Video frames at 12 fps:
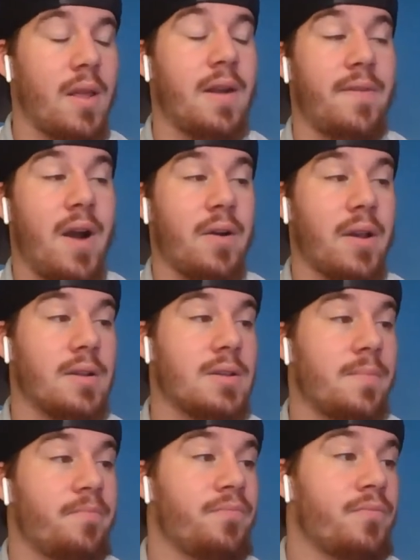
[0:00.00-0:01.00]

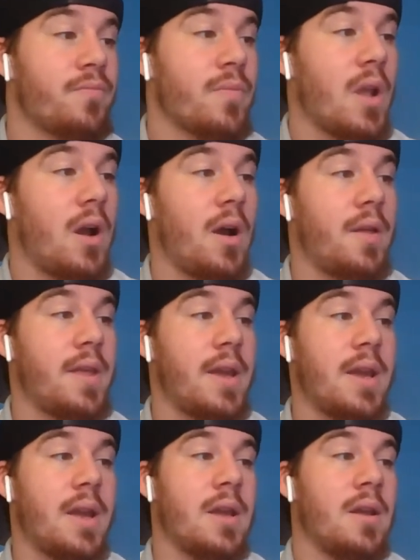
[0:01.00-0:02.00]
Falcons.
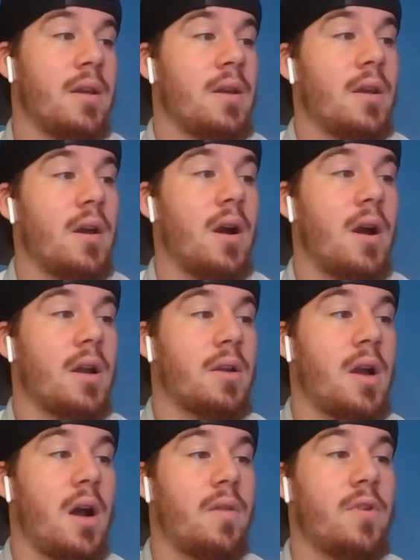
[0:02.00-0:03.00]
They
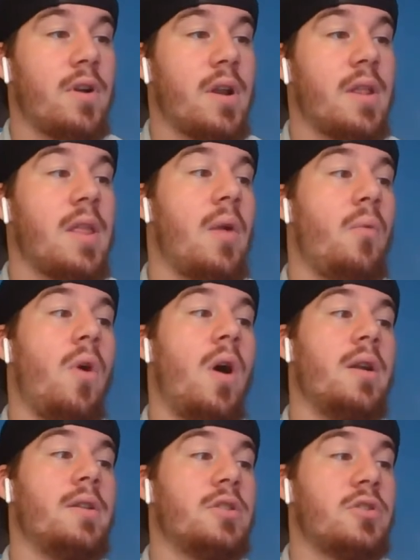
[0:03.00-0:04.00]
covered and they
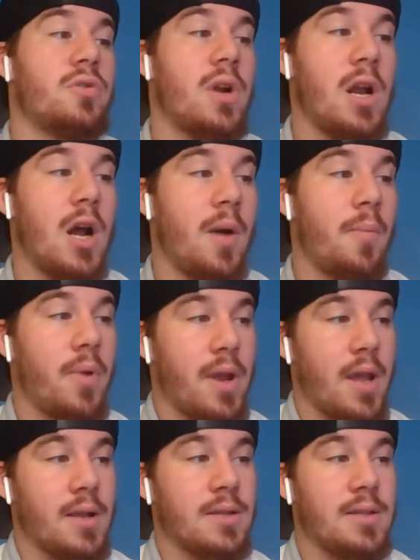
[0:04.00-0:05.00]
won straight up
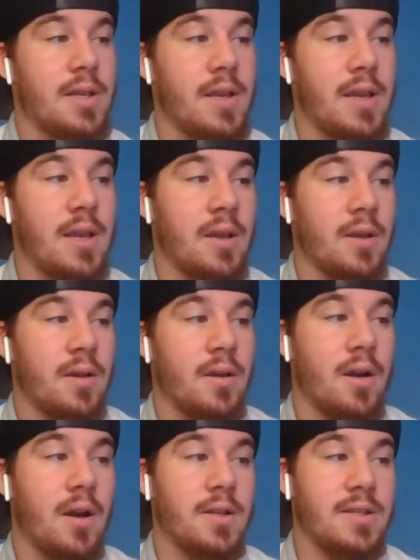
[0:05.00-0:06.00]
against the
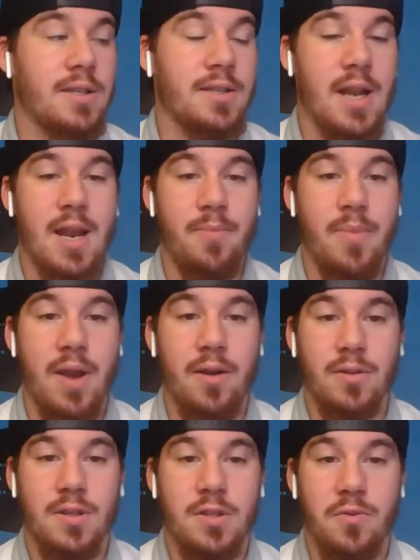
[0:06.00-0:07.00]
Cincinnati
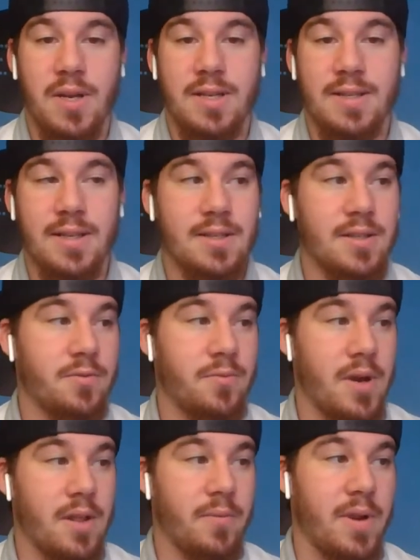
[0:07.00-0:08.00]
Bengals,
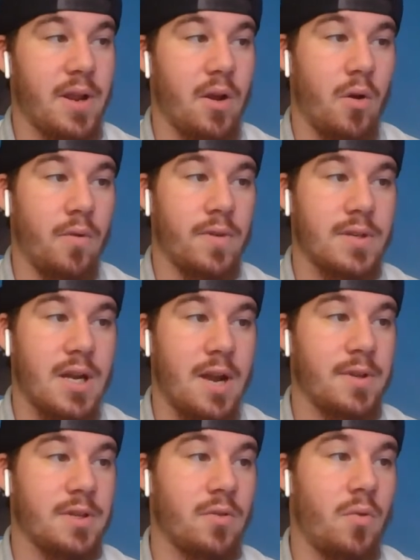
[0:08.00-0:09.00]
26-23 in
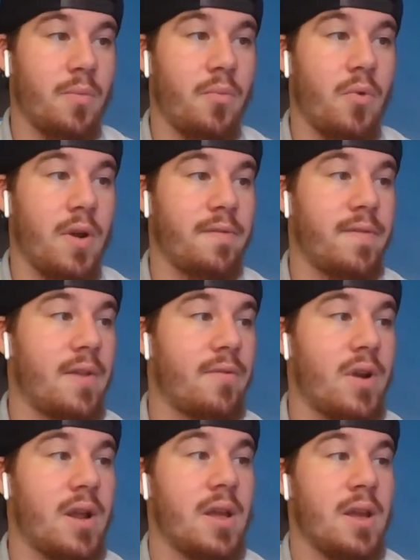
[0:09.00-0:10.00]
overtime as a 1-point
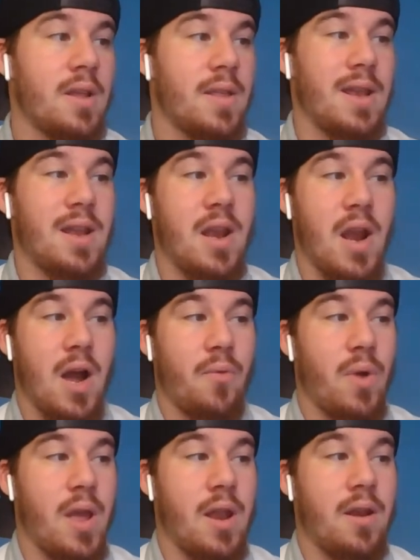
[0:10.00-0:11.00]
favorite. They did not
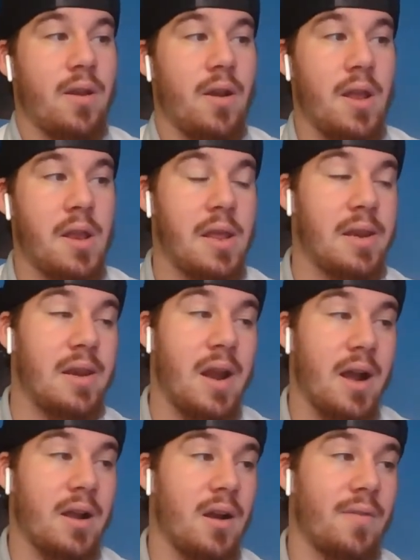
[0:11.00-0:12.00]
win, and they did
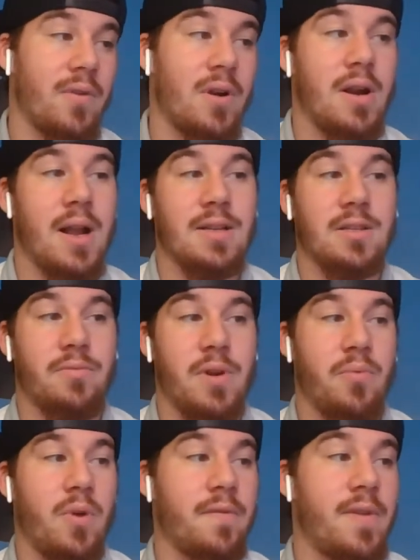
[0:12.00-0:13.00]
not cover as
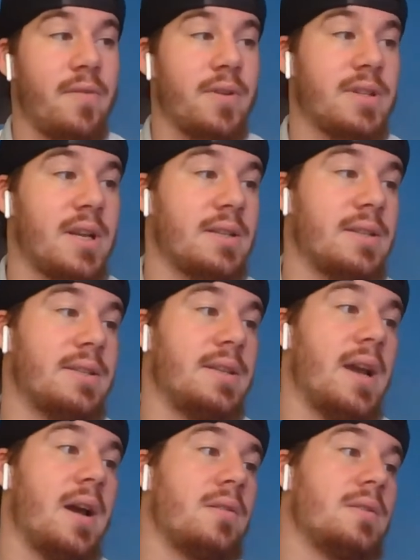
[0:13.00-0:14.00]
3-point favorites against the
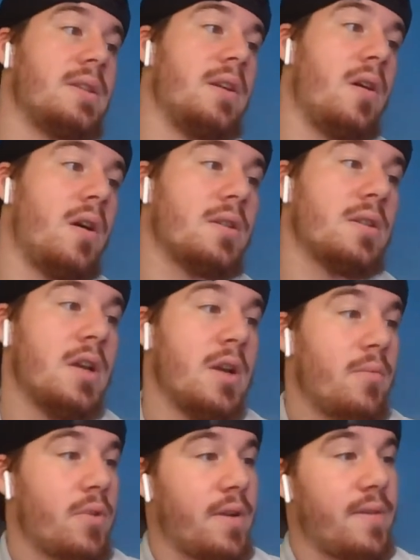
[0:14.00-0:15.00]
Seattle Seahawks.
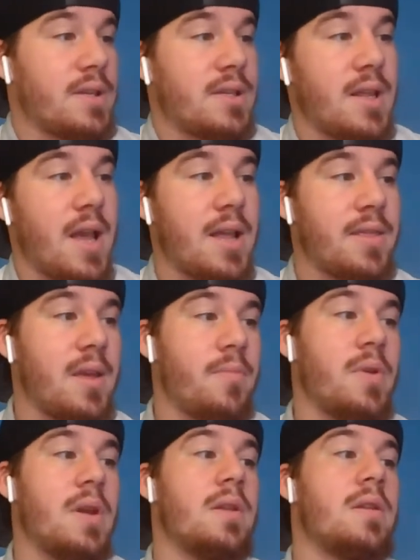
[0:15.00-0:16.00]
Previous to that, they
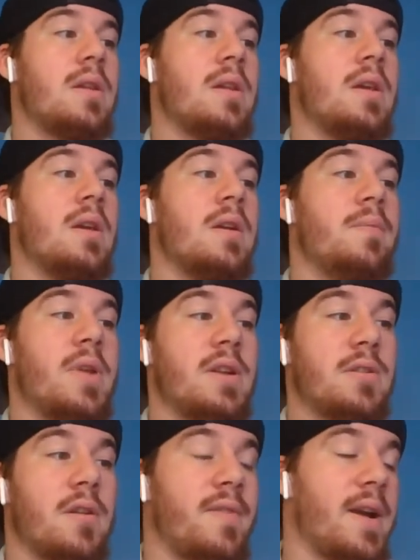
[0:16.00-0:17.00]
beat the
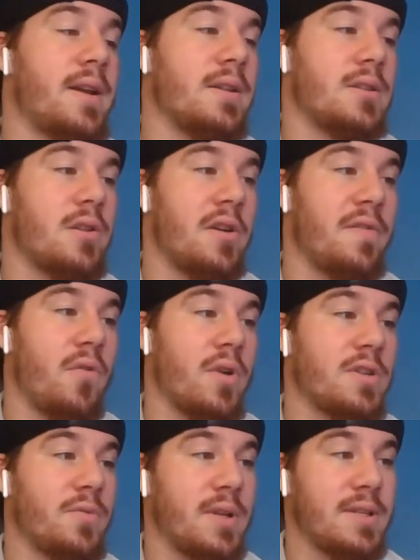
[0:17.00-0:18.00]
Minnesota Vikings
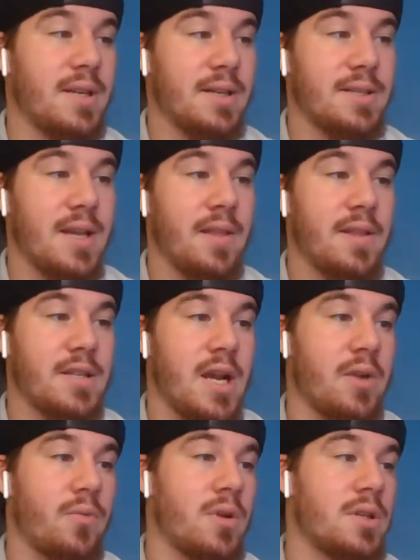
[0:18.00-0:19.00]
34-26 and the
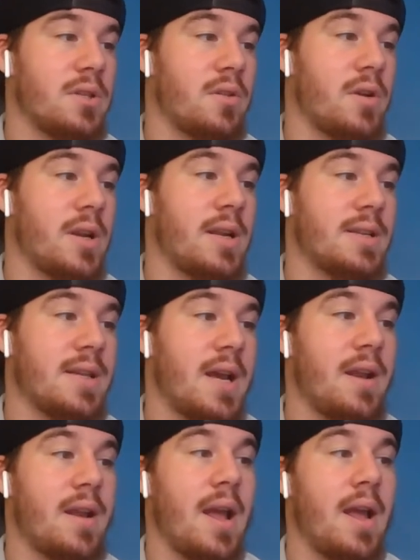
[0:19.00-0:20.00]
Jaguars
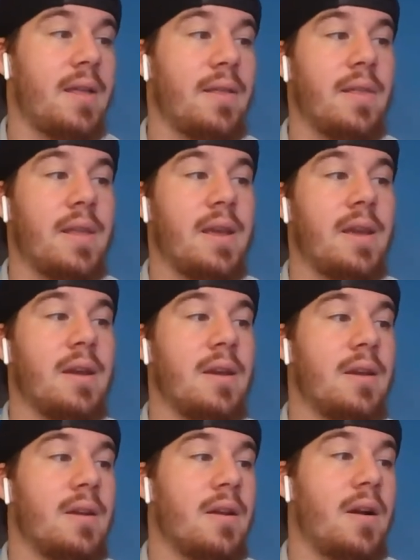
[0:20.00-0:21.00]
30-10 and the
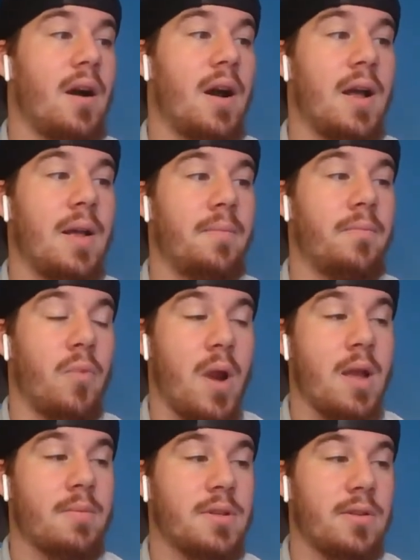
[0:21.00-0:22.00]

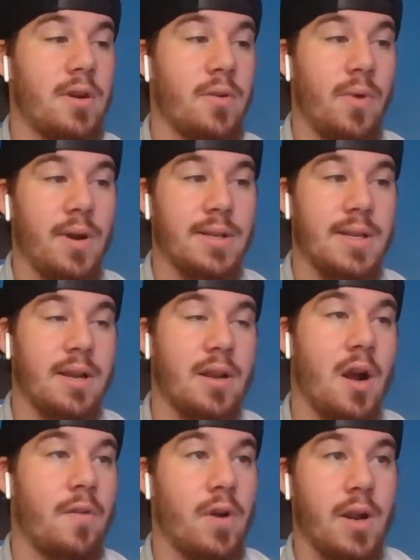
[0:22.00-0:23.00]
Rams 31-10
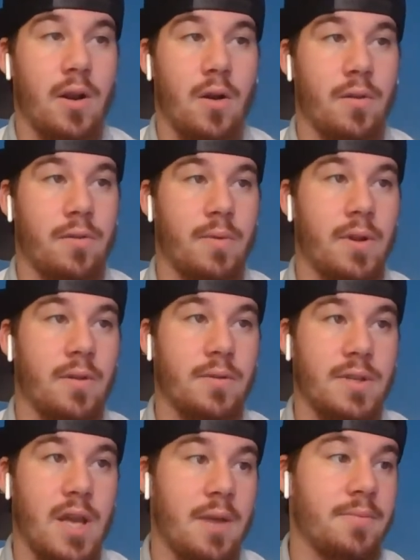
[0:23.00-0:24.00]
covering in all 3 of
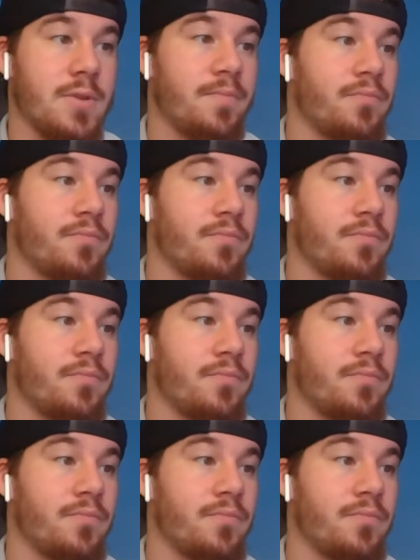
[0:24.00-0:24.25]
those games.